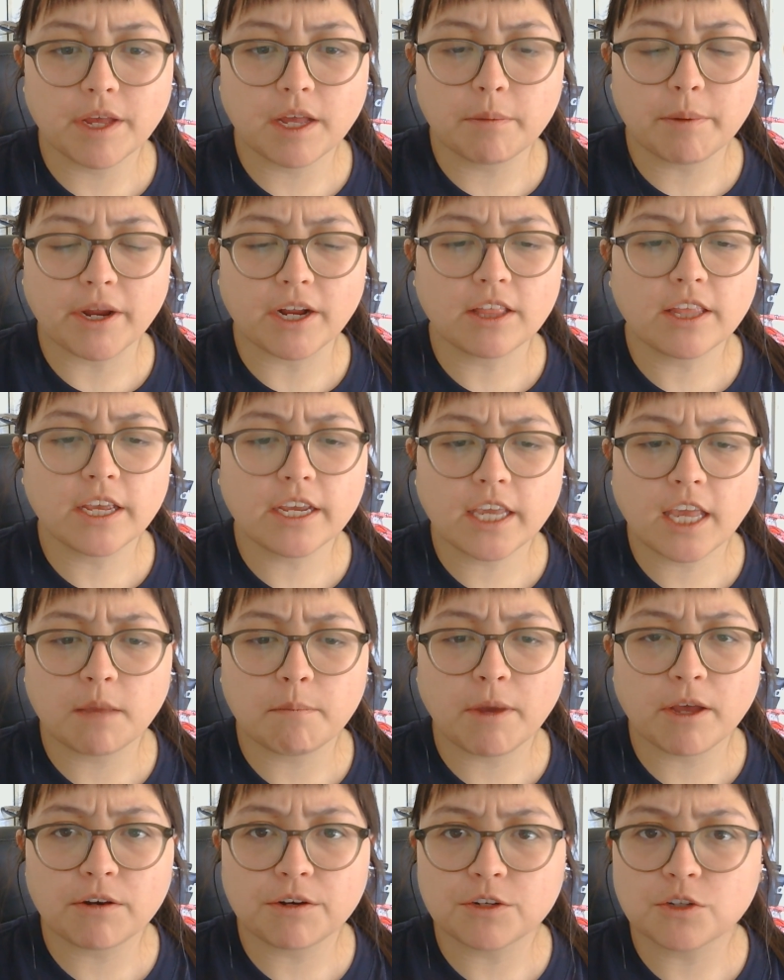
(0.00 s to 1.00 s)
Apparently it came
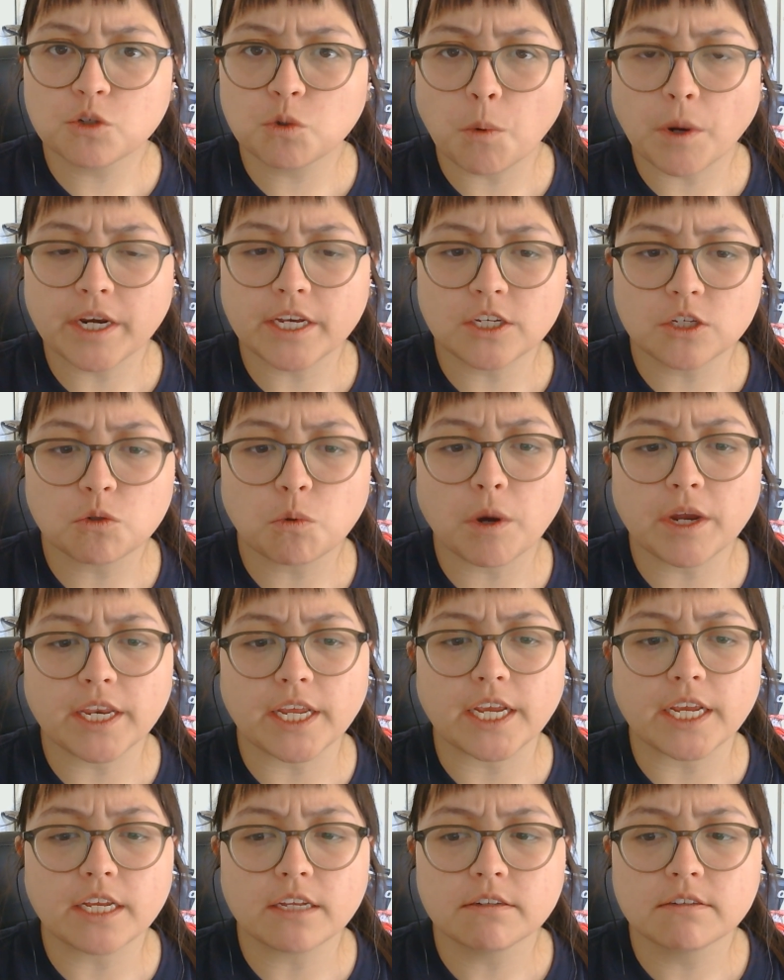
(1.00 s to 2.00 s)
out in
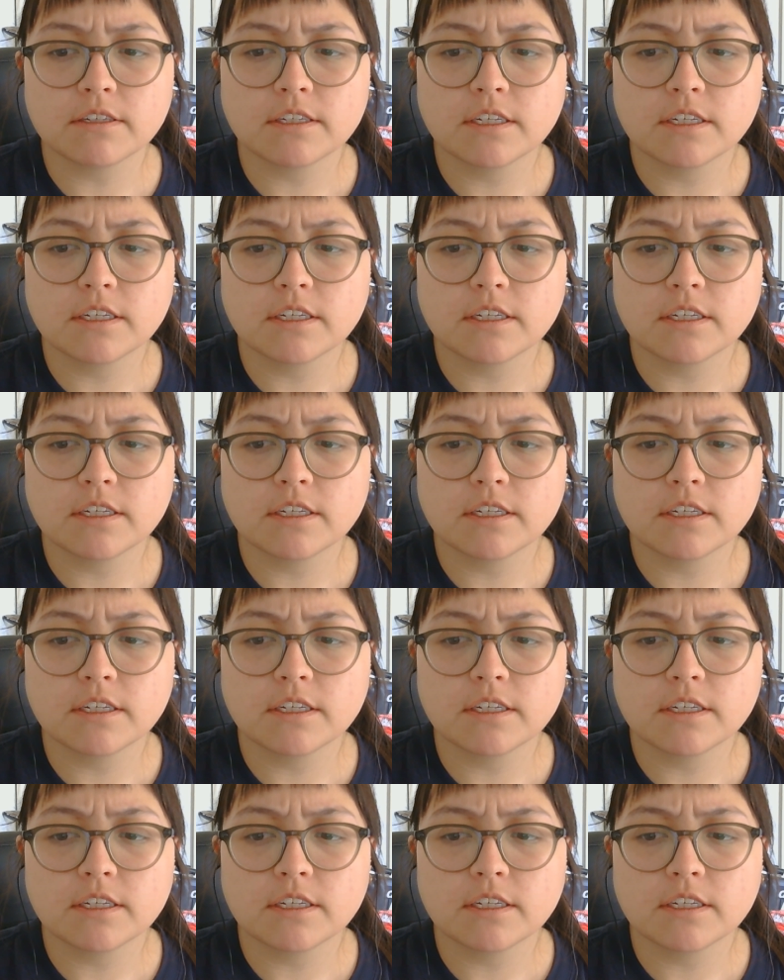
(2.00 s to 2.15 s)
2020.